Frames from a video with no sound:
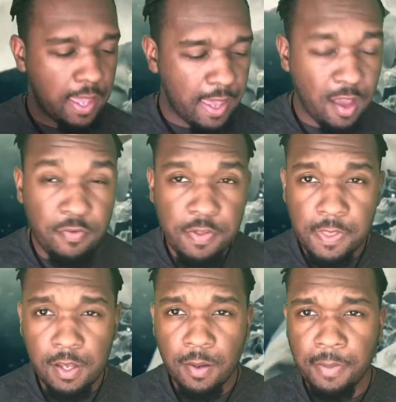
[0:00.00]

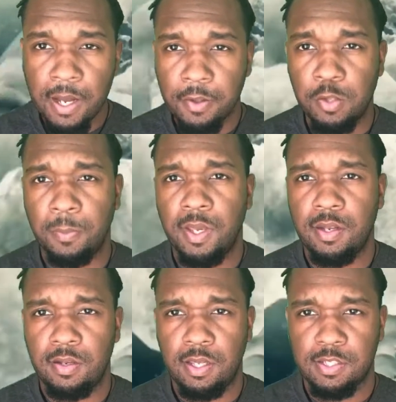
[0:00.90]
Everything about
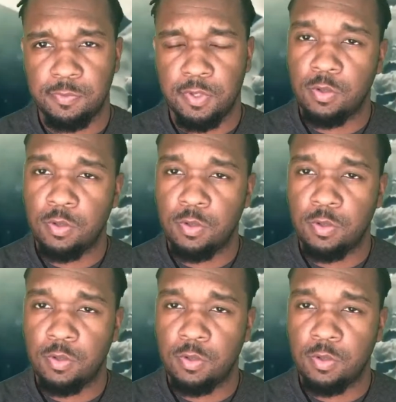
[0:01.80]
humanity has been